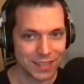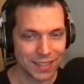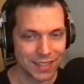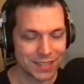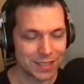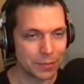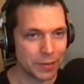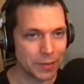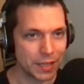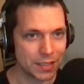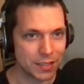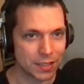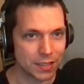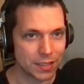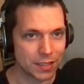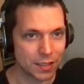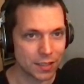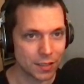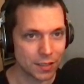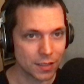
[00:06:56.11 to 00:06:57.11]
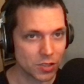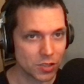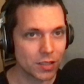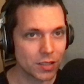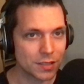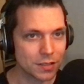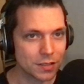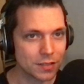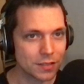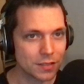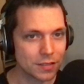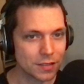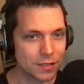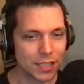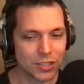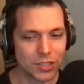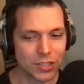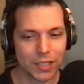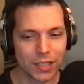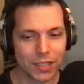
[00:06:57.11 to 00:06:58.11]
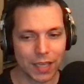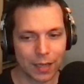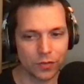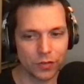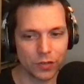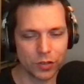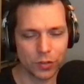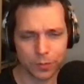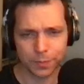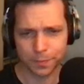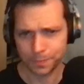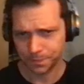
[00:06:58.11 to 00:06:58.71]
It's amazing. Okay, so let's actually game review